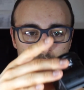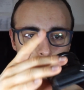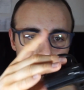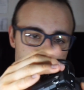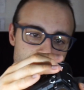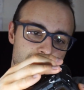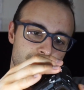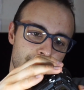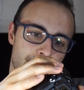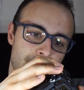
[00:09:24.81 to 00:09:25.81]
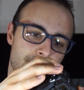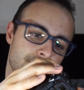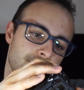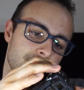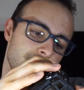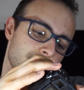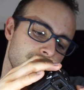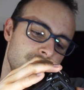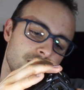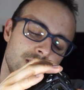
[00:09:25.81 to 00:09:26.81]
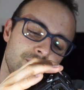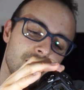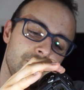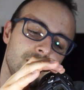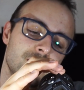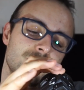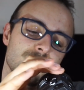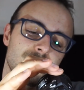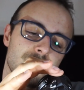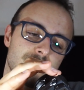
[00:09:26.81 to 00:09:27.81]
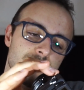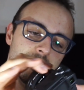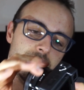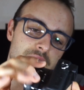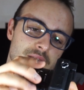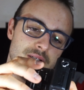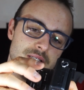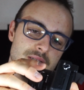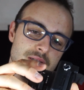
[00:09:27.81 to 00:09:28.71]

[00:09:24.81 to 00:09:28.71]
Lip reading: which is 60mm to 50mm.